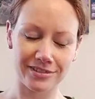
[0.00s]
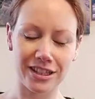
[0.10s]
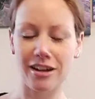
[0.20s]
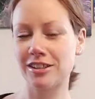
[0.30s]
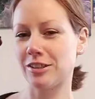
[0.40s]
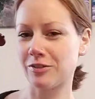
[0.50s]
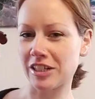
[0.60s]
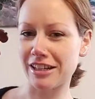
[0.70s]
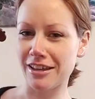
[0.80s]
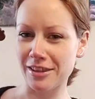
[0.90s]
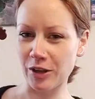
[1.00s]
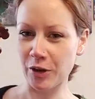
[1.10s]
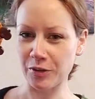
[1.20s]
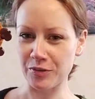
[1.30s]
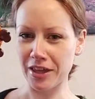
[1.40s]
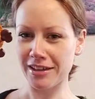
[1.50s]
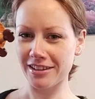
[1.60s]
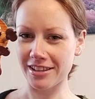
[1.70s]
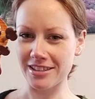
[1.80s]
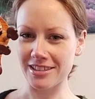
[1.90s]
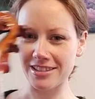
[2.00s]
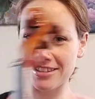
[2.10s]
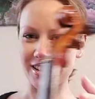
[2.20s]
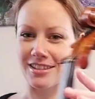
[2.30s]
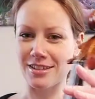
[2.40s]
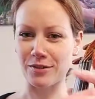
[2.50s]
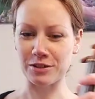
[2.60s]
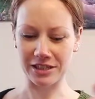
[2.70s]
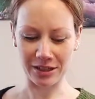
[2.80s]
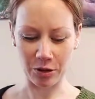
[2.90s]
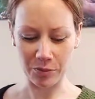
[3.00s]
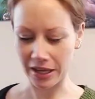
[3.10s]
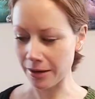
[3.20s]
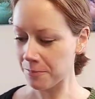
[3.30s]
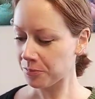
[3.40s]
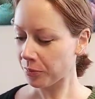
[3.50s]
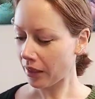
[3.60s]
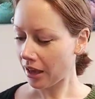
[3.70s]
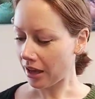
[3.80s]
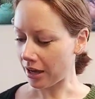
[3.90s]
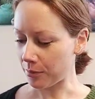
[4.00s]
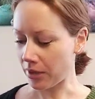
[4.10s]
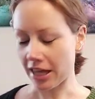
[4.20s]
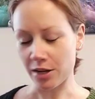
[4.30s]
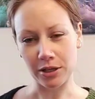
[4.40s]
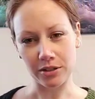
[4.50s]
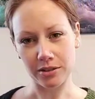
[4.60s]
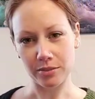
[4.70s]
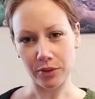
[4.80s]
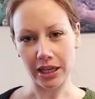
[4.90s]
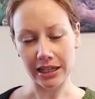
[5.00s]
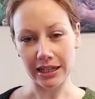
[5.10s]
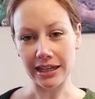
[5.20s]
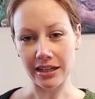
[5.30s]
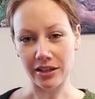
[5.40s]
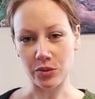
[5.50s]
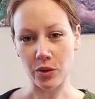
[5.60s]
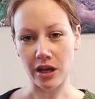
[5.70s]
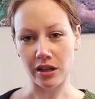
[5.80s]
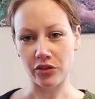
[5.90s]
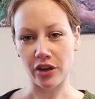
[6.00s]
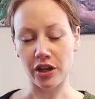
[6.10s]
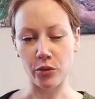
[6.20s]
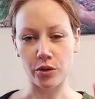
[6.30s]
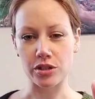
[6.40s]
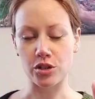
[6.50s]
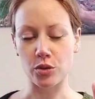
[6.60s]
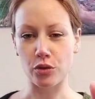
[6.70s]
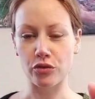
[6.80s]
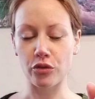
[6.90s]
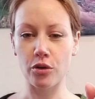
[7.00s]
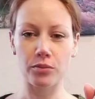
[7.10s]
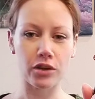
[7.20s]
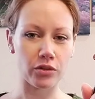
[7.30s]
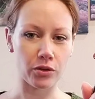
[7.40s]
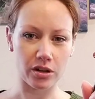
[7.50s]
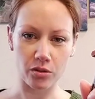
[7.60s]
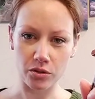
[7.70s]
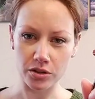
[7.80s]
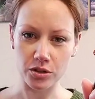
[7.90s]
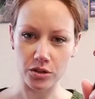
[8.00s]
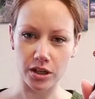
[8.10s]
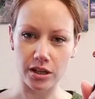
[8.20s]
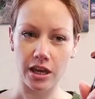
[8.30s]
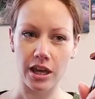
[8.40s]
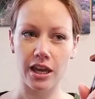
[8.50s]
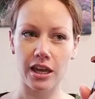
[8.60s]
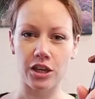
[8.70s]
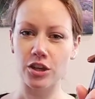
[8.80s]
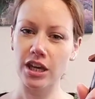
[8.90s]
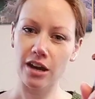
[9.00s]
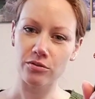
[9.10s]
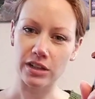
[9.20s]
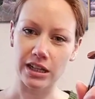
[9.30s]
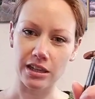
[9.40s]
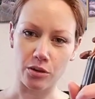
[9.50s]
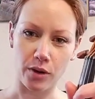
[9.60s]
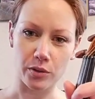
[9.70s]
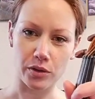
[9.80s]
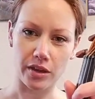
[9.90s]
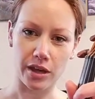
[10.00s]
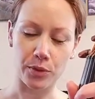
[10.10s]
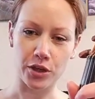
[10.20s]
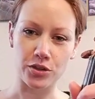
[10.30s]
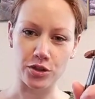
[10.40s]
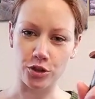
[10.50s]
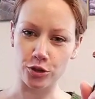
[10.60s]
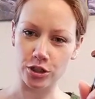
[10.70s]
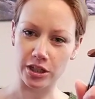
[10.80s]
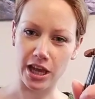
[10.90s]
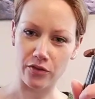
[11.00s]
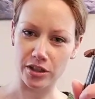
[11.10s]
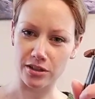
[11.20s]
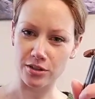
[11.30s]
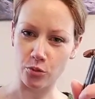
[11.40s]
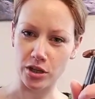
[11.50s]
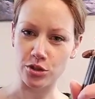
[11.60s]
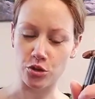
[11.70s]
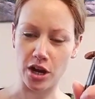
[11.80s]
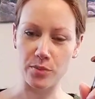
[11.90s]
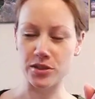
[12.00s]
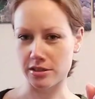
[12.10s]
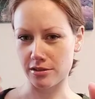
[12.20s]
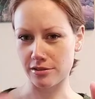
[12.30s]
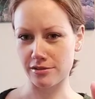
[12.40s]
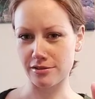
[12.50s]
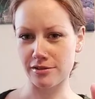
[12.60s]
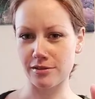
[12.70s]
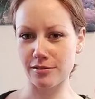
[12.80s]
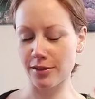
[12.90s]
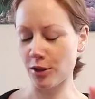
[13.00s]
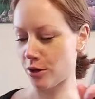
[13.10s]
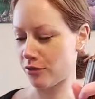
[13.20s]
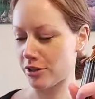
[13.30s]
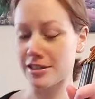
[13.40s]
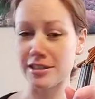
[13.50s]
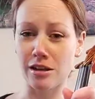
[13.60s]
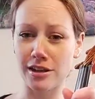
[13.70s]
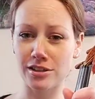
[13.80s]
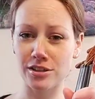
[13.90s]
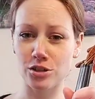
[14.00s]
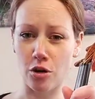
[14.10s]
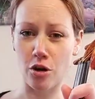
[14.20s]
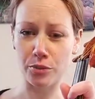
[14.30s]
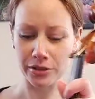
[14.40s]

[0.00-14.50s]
I don't really like the look of that. That's definitely not me. And I mean, being a lady as well, if I ever wanted to perform, if you're in an orchestra, you can't really get away with that because you're usually having wee straps and a very slight top.